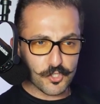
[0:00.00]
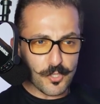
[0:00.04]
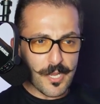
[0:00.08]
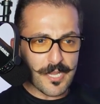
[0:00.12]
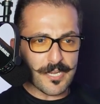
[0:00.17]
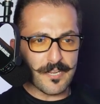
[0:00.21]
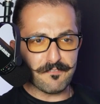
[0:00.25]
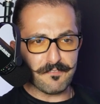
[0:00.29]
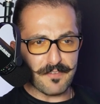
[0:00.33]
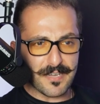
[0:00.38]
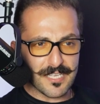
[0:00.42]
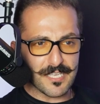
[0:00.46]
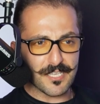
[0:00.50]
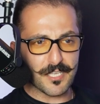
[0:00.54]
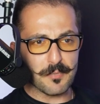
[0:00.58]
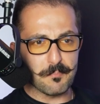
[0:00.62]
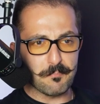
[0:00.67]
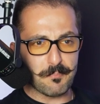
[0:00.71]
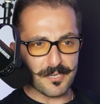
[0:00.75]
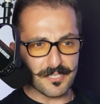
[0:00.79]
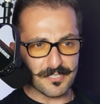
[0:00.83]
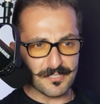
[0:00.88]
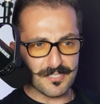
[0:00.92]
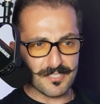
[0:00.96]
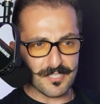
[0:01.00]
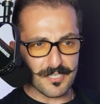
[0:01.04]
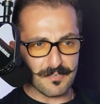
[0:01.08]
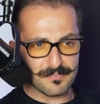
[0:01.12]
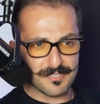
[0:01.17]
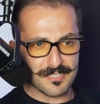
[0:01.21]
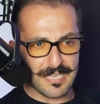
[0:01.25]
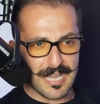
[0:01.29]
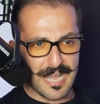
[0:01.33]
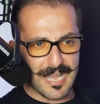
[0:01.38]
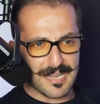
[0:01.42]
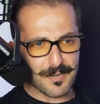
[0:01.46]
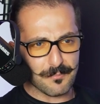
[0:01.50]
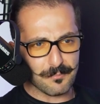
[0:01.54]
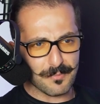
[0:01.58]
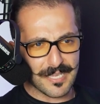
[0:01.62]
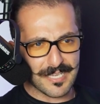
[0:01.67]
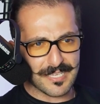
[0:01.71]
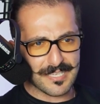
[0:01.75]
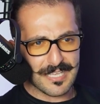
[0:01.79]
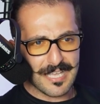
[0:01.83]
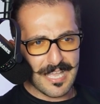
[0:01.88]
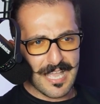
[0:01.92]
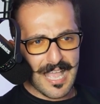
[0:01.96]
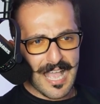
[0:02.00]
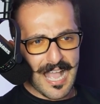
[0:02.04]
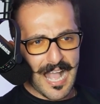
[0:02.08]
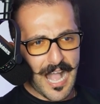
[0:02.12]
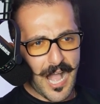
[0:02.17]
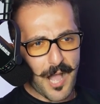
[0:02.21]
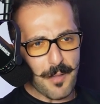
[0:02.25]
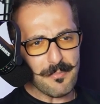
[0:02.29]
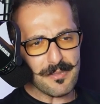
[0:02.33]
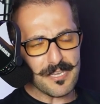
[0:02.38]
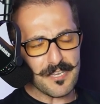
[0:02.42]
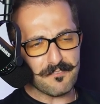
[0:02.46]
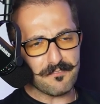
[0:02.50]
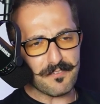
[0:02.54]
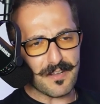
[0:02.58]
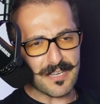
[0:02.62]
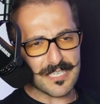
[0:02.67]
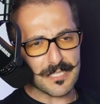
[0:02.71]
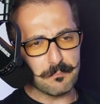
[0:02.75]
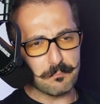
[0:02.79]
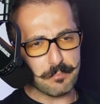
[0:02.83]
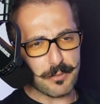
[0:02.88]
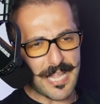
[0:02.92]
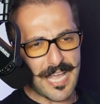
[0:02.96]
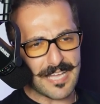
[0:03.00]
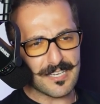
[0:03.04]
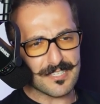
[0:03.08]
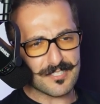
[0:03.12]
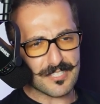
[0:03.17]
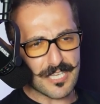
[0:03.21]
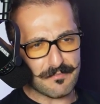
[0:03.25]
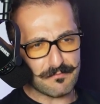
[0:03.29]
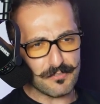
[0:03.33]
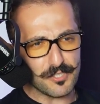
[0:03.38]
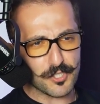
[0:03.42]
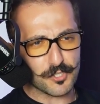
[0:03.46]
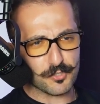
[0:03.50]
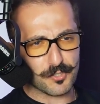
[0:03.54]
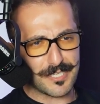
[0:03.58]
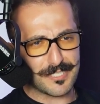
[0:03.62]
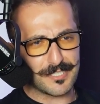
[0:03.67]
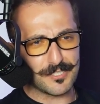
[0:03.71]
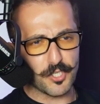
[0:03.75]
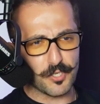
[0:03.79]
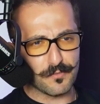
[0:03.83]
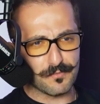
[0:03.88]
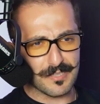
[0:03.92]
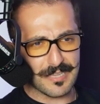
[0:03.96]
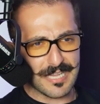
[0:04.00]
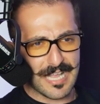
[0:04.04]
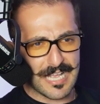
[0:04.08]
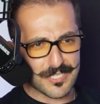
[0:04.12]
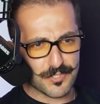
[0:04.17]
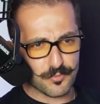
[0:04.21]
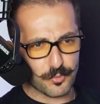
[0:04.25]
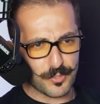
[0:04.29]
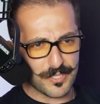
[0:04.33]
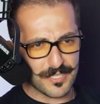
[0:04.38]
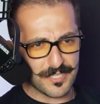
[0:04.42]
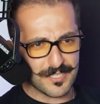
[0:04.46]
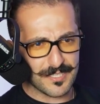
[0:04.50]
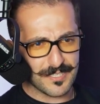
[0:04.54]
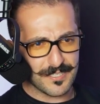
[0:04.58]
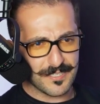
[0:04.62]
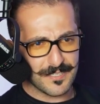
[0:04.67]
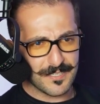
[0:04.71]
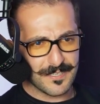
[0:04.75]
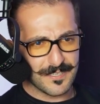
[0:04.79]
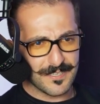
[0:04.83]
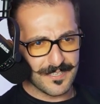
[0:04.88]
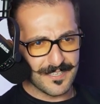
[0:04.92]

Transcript: You're trying to fucking compare yourself to God. I'm like, how many fucking planets have you created over the last week?